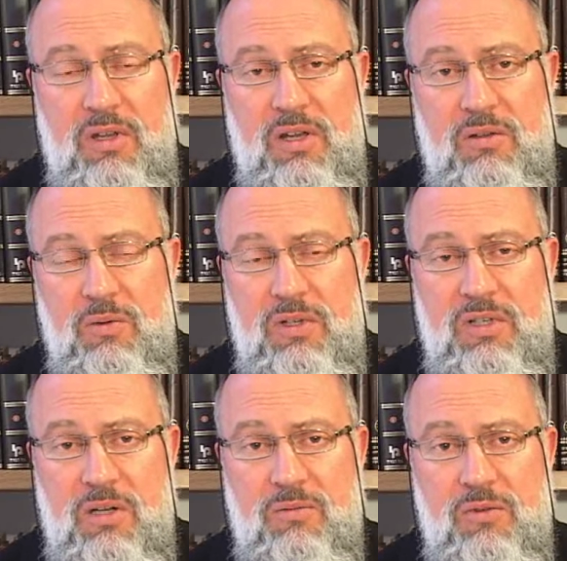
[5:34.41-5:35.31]
And the word
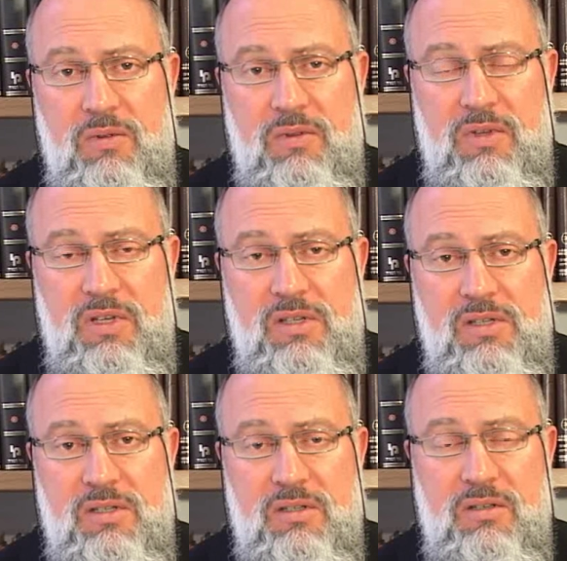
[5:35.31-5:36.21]
Talmud
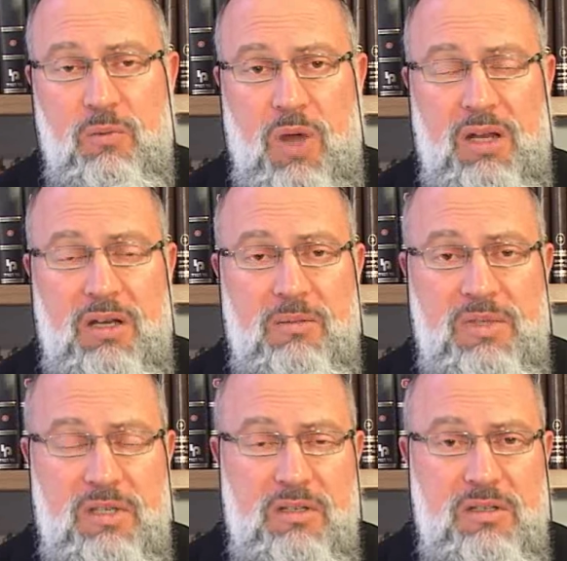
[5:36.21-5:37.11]
is widely
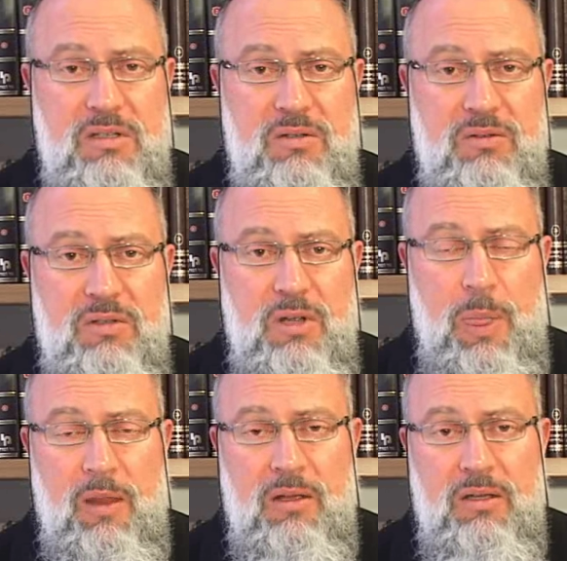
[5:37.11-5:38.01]
misunderstood
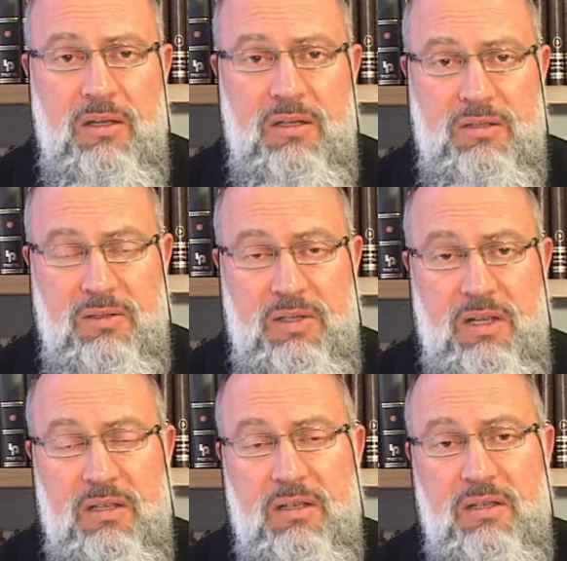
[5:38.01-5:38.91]

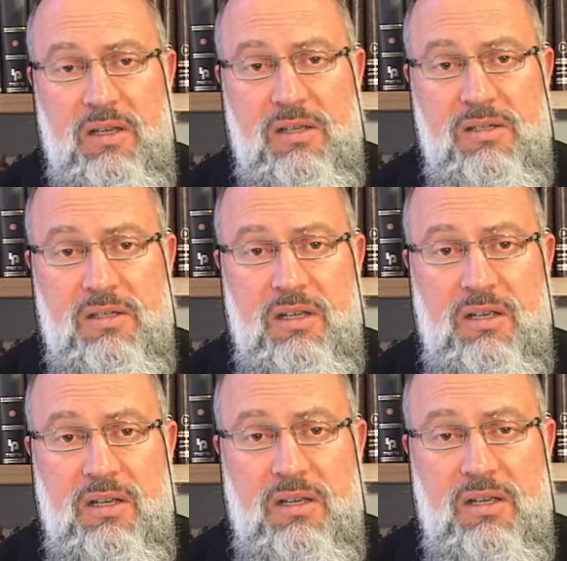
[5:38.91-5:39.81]
today
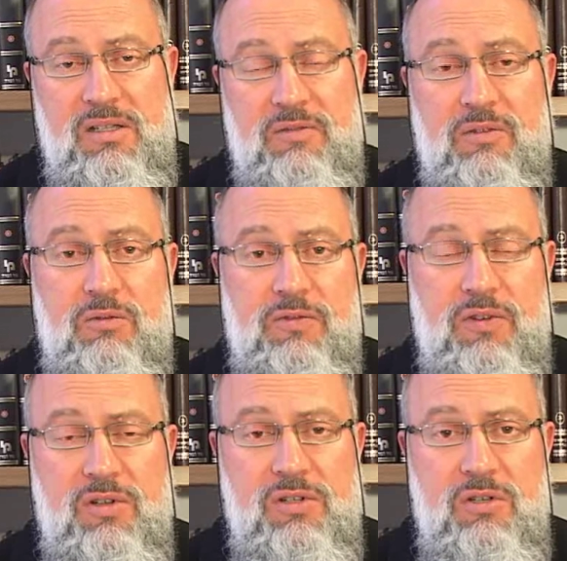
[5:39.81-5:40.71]
as if it
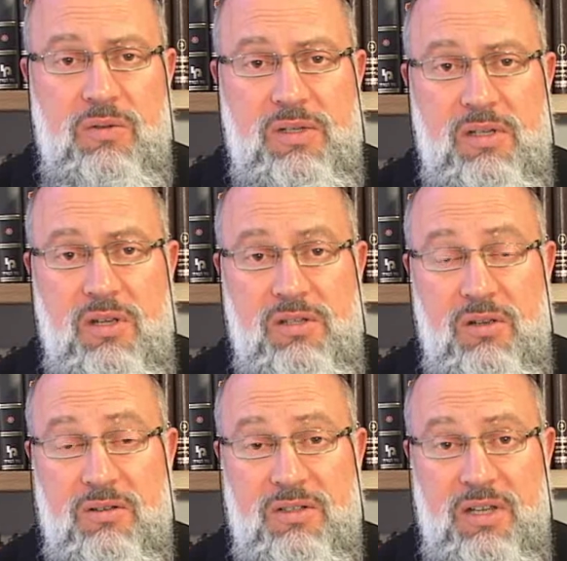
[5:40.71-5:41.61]
refers to a
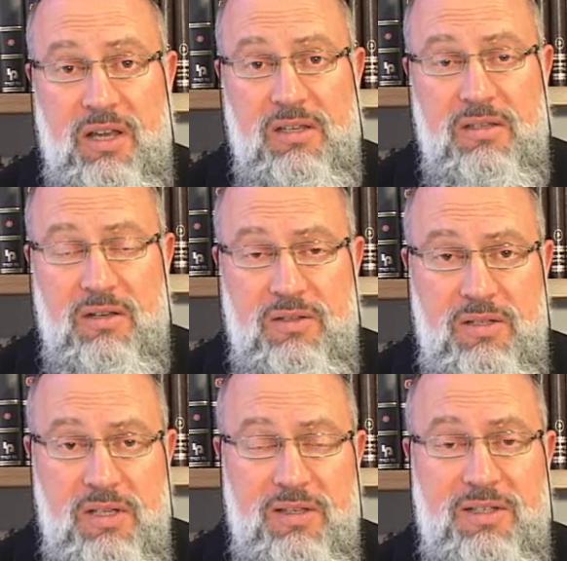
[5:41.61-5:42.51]
certain text, that is
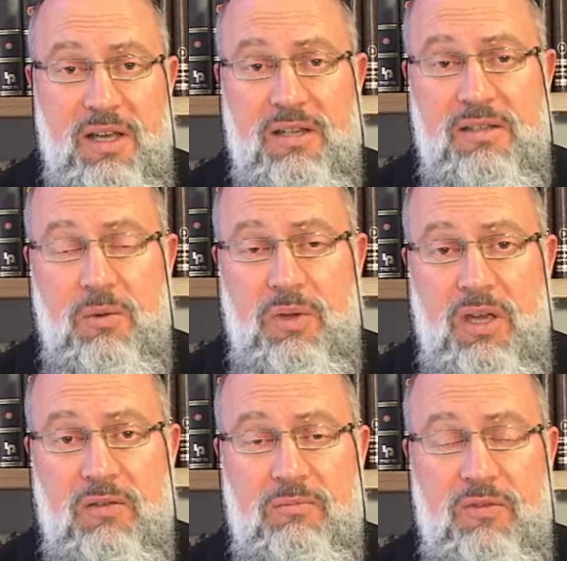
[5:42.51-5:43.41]
to say the text that we
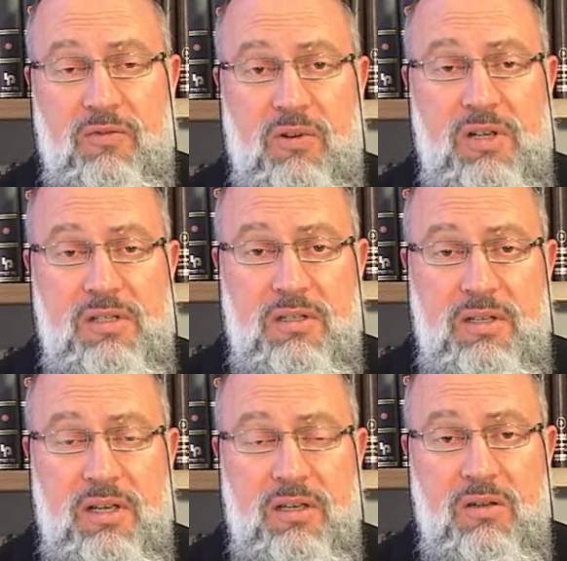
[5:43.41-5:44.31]
have before us
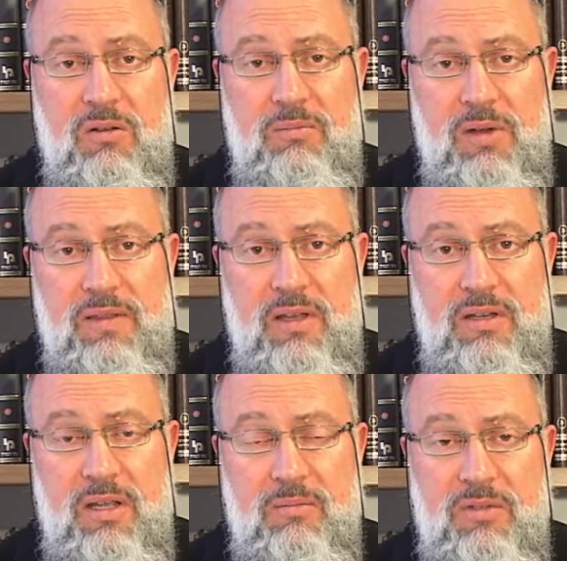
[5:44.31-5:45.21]
today called by that
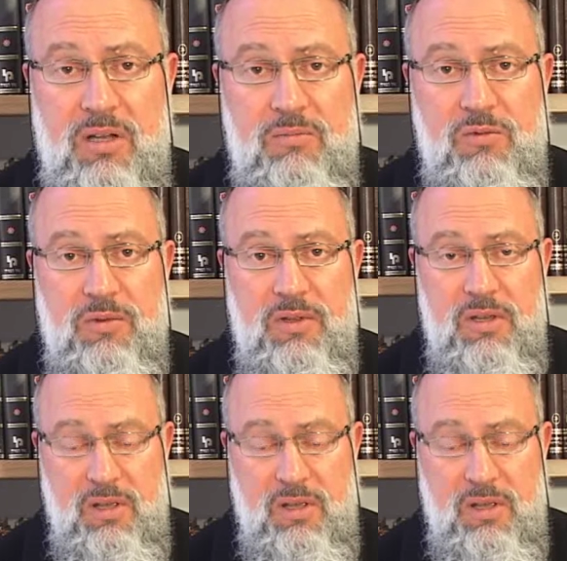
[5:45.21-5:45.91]
name, Talmud.